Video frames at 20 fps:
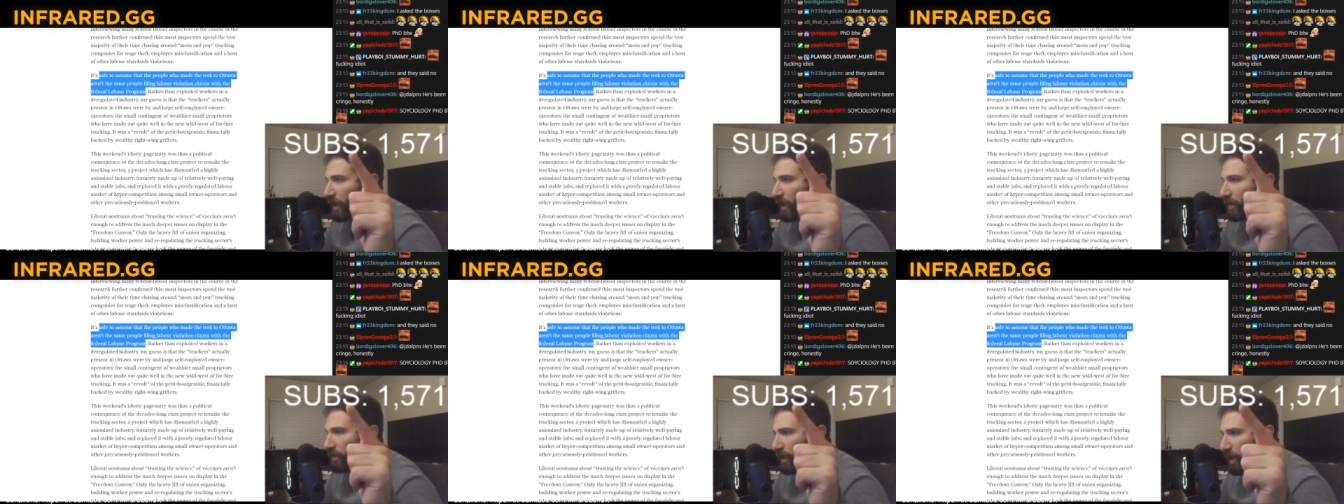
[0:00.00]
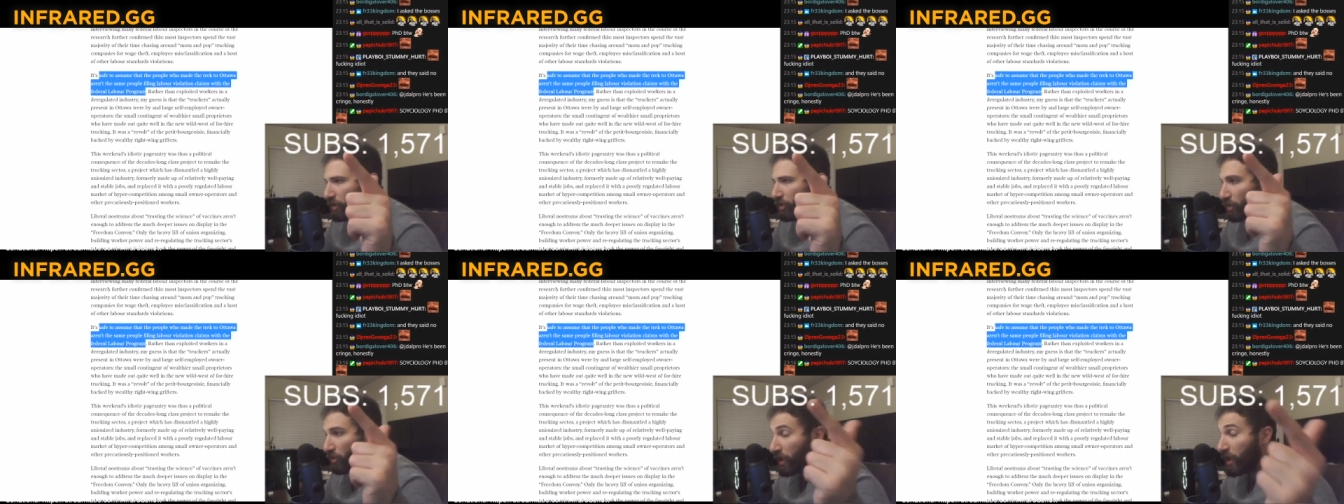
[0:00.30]

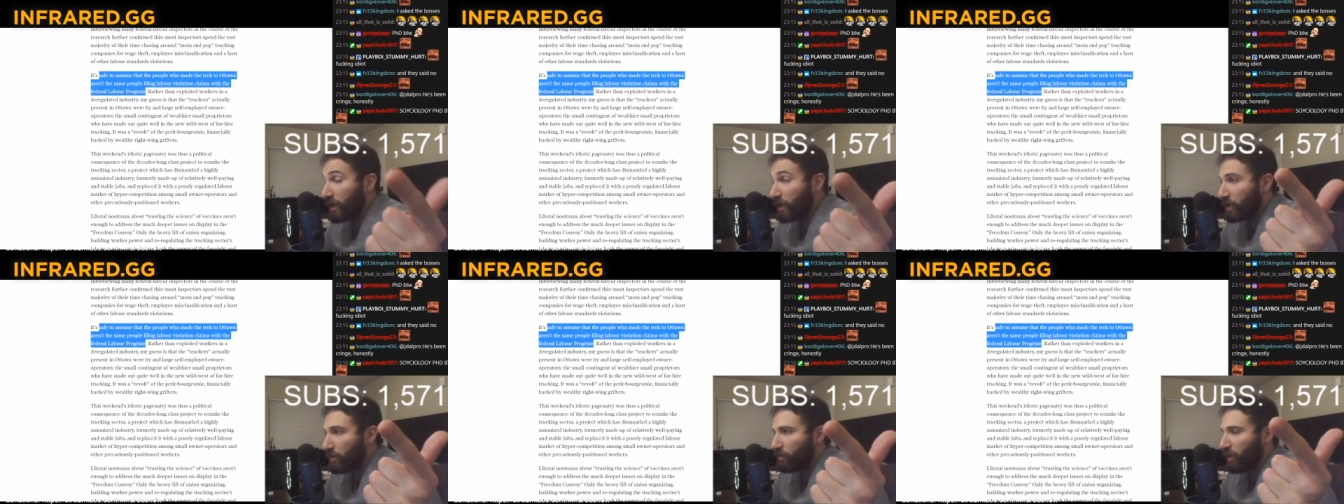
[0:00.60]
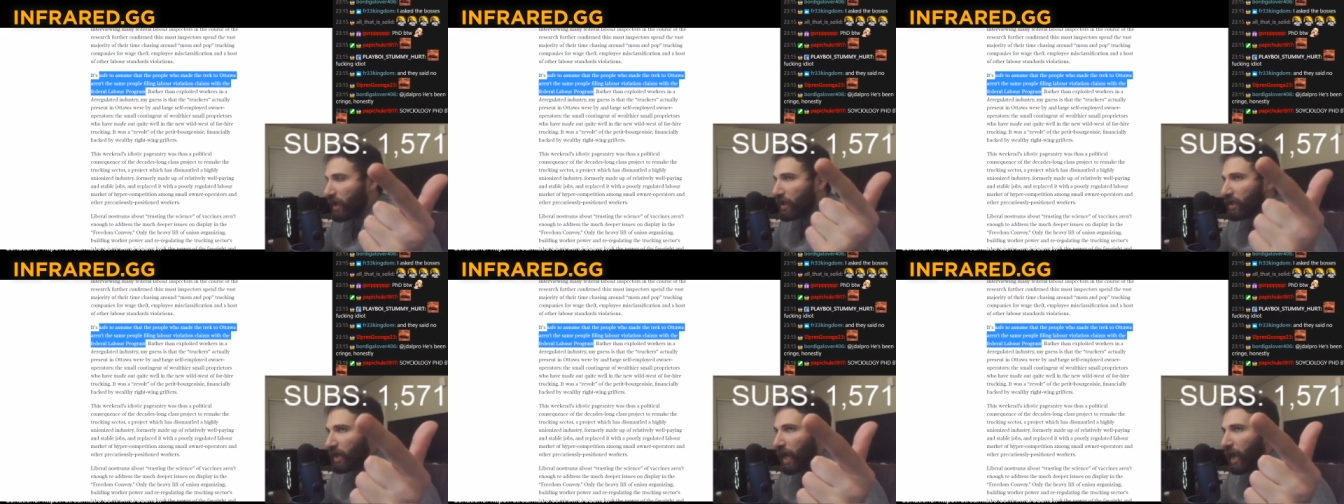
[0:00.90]
that they're
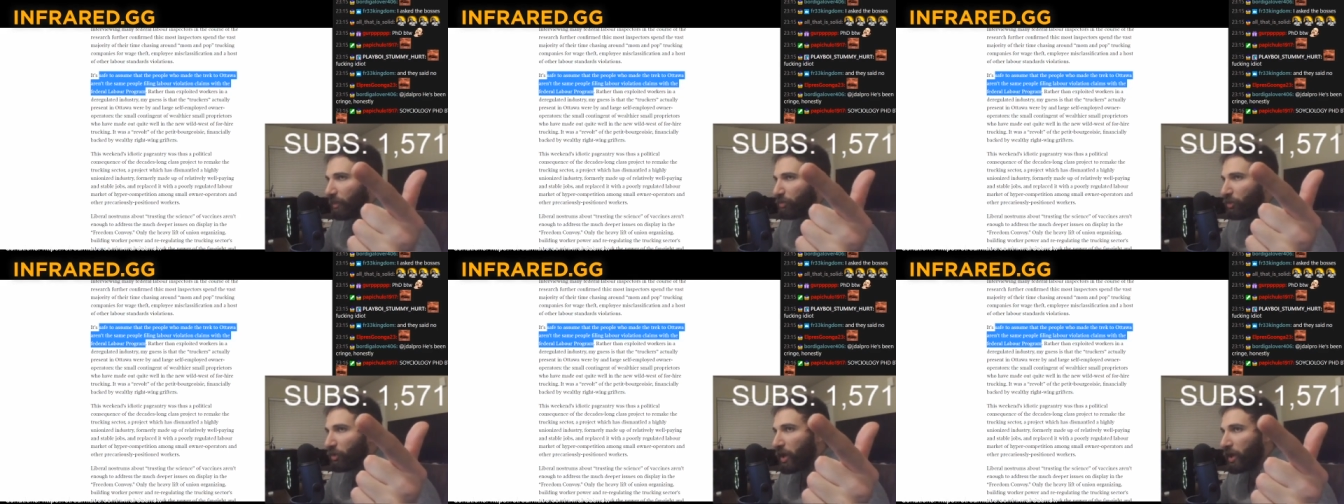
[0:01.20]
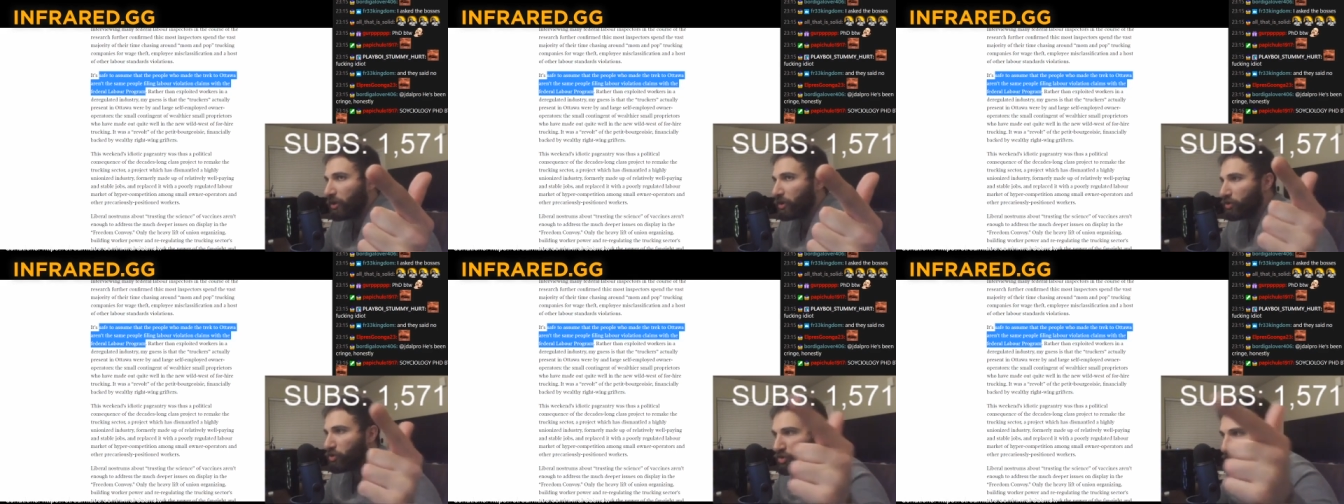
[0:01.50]
independent
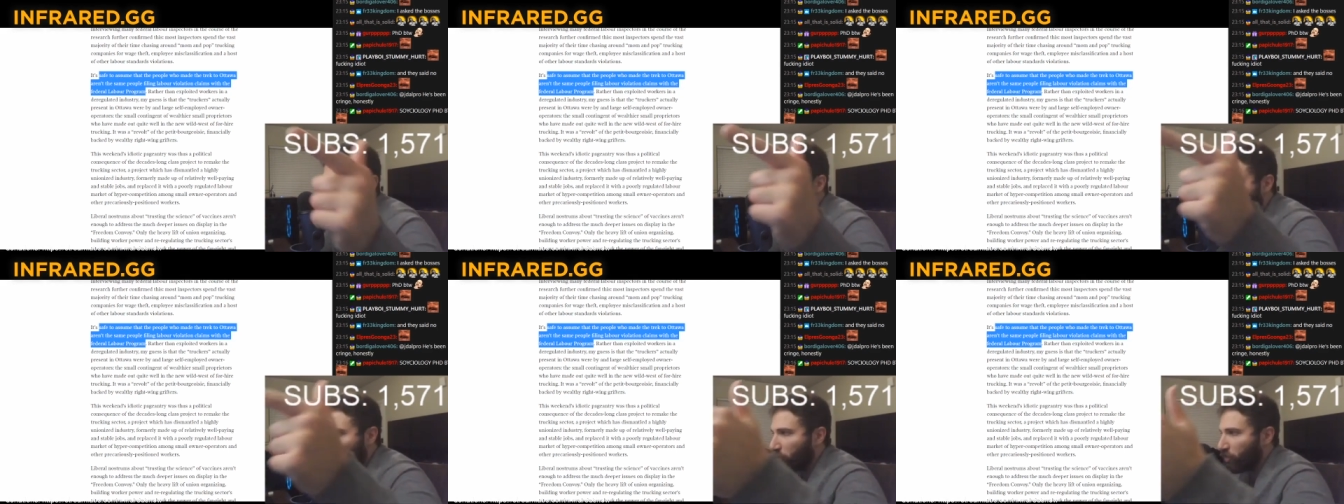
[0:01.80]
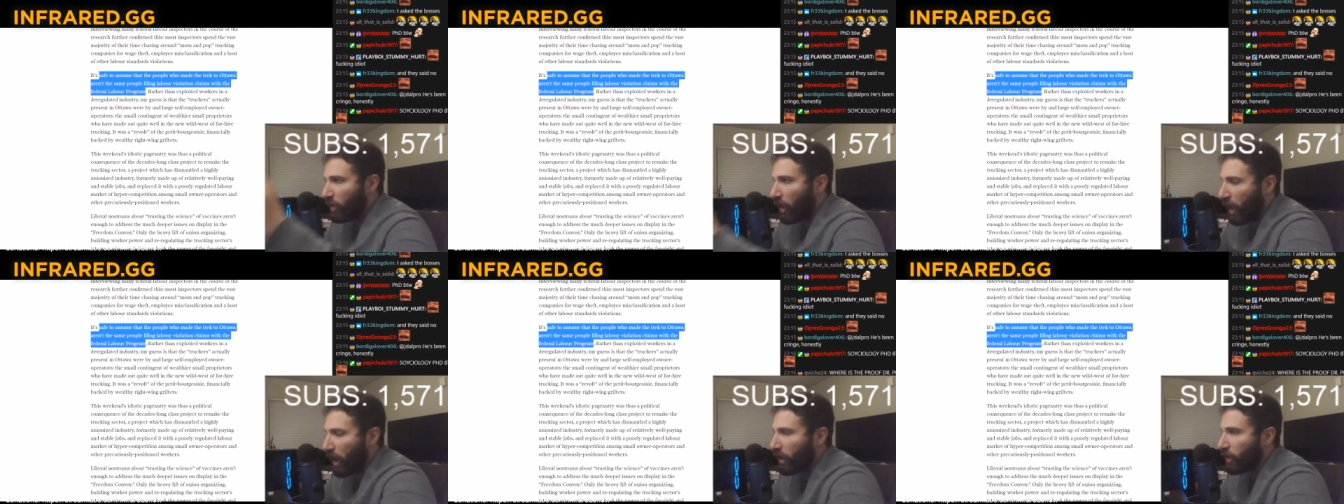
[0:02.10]
operators who don't
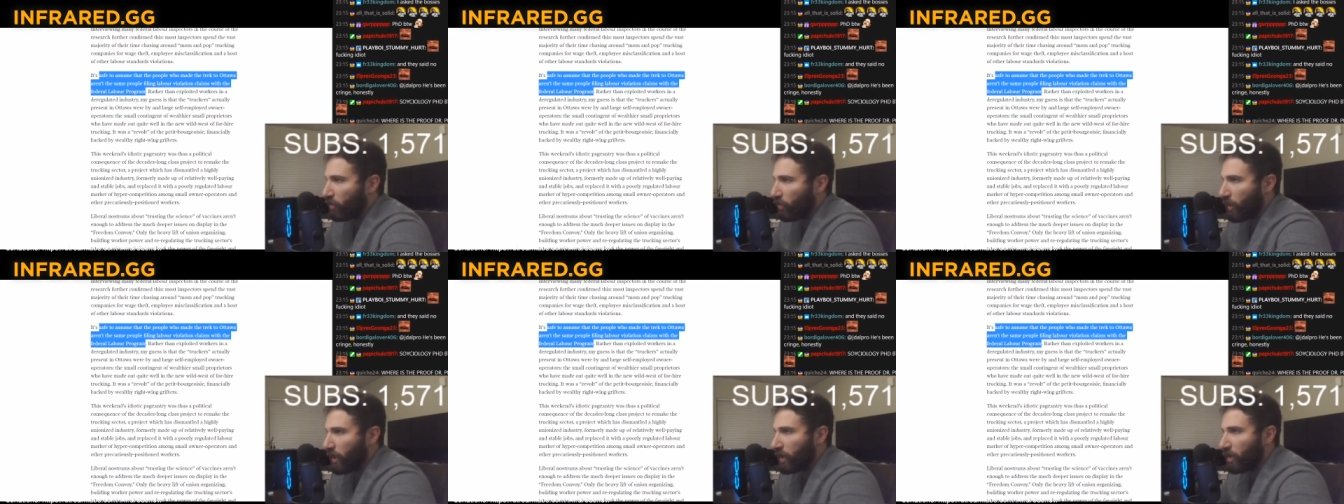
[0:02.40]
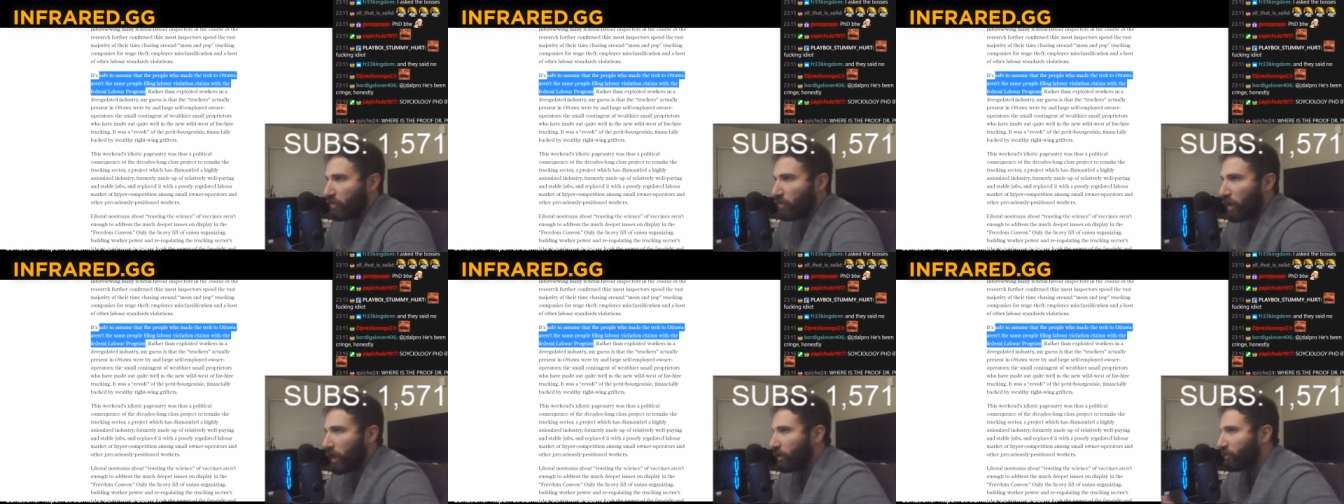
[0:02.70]
hire
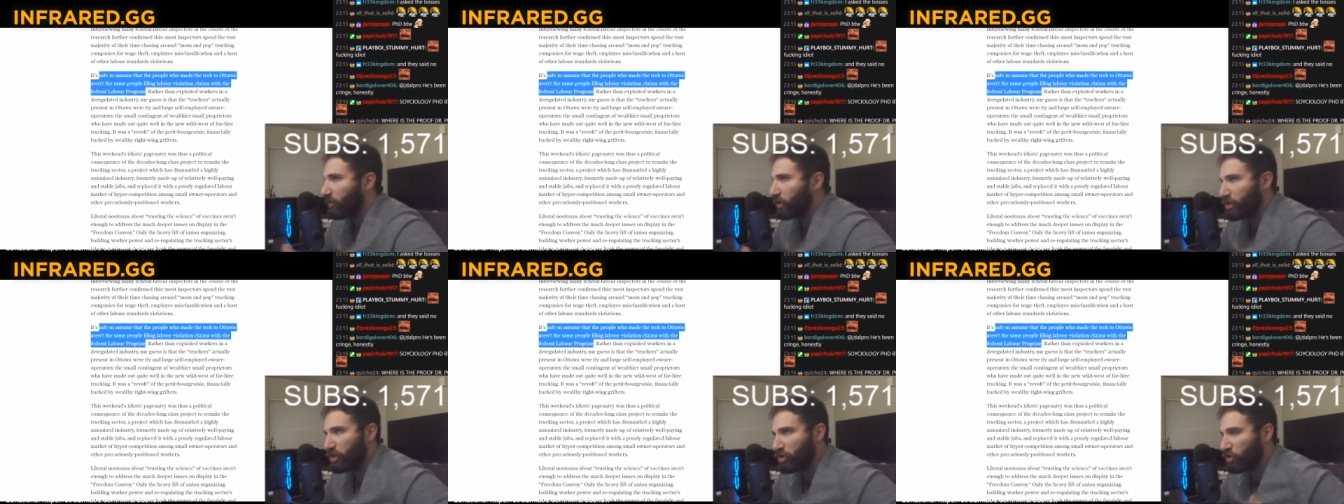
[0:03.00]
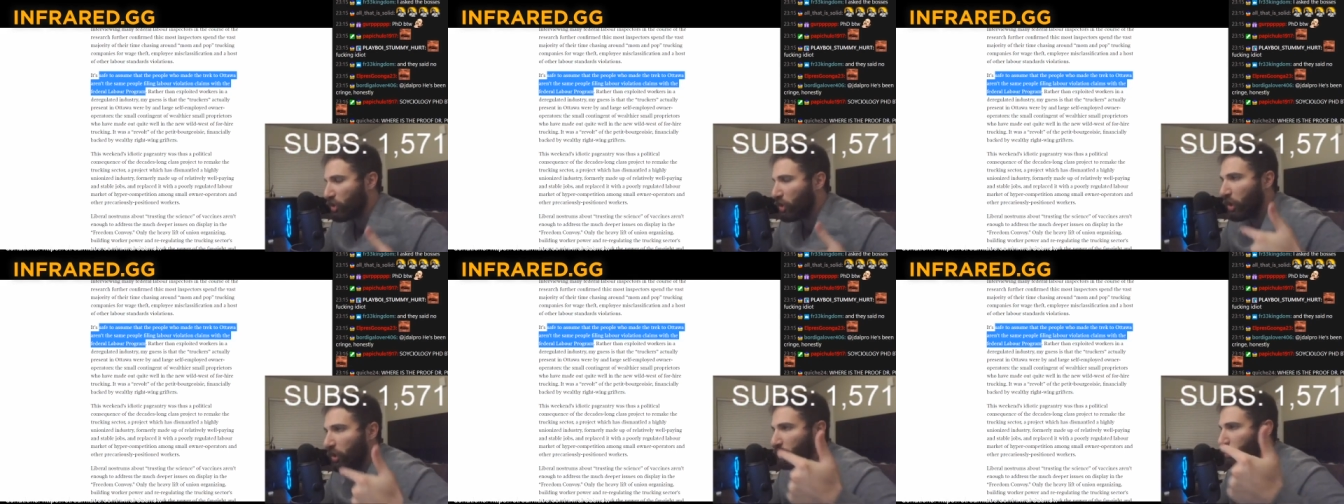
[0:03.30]
anyone but
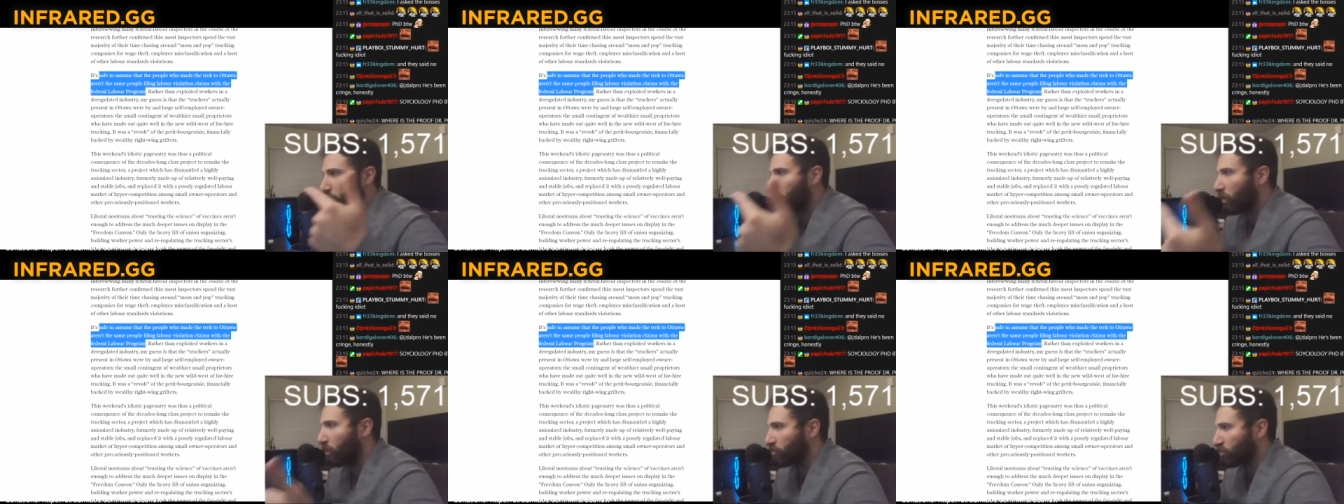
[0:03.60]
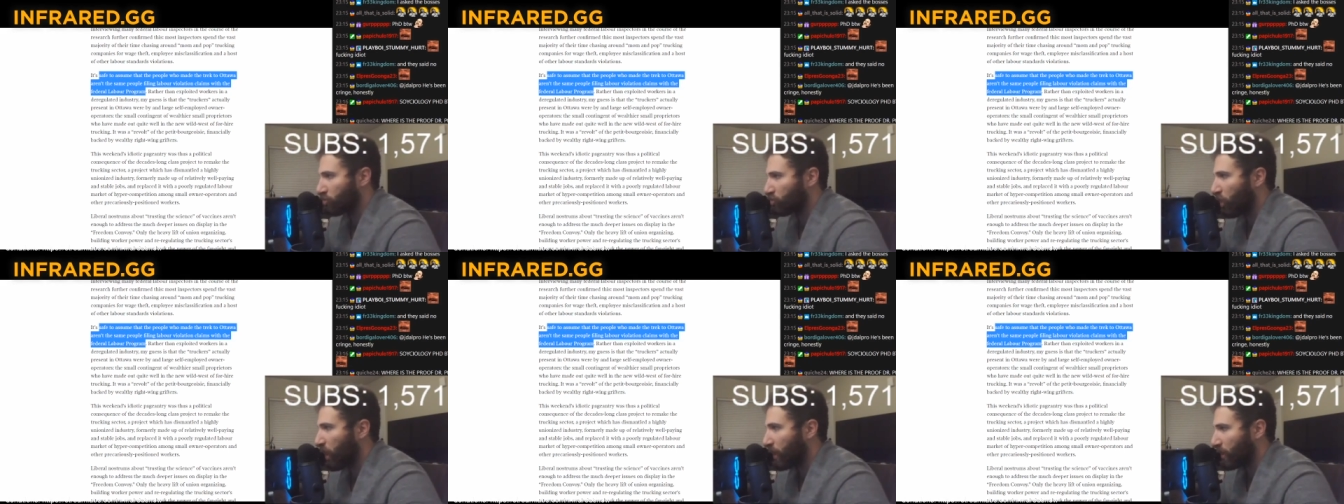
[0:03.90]
just own their own
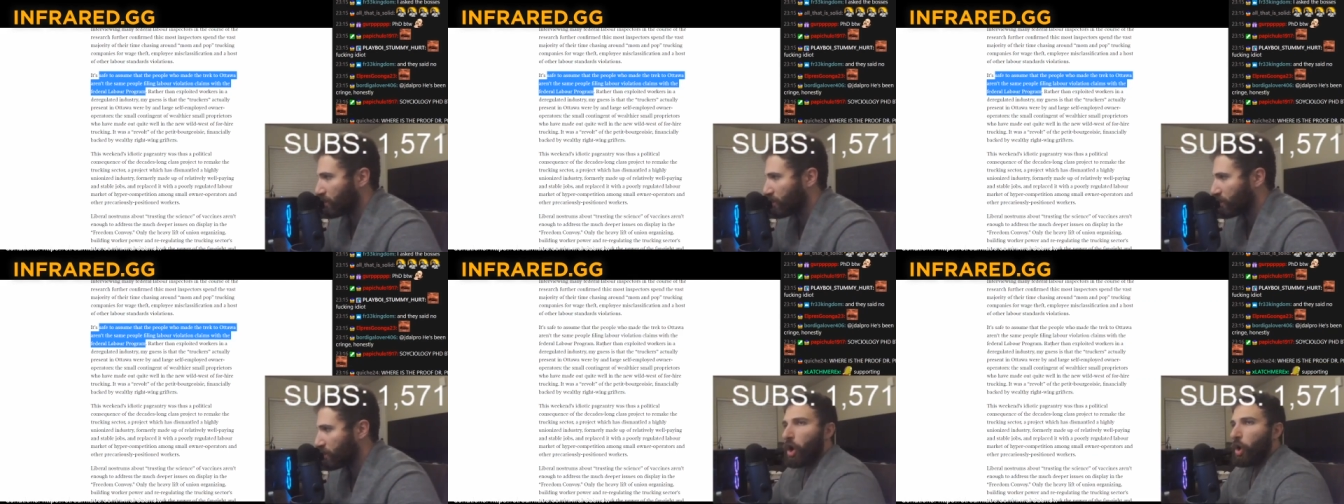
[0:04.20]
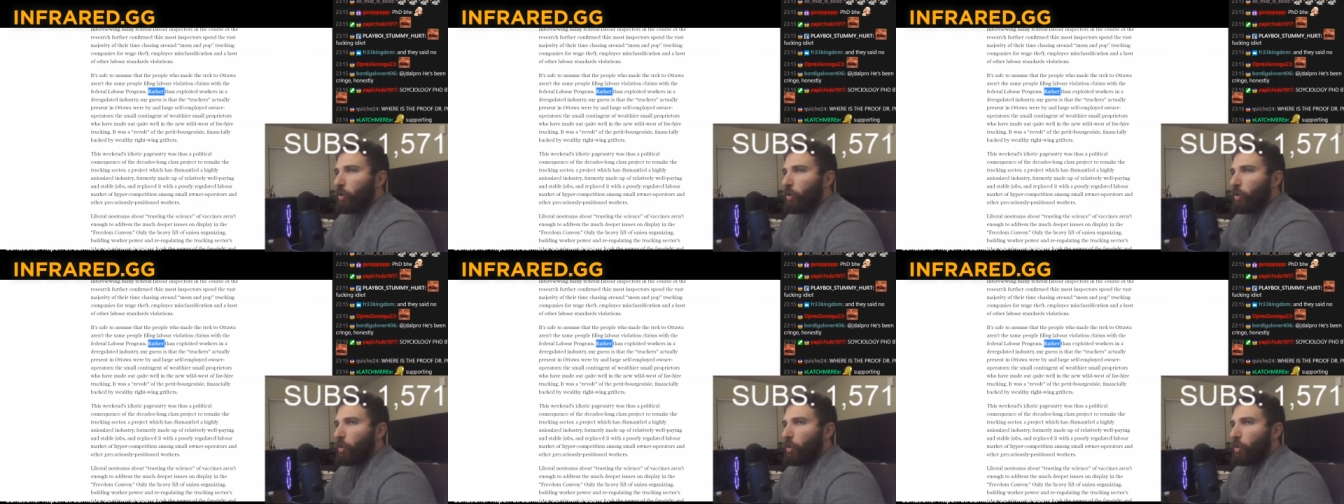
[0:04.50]
trucks.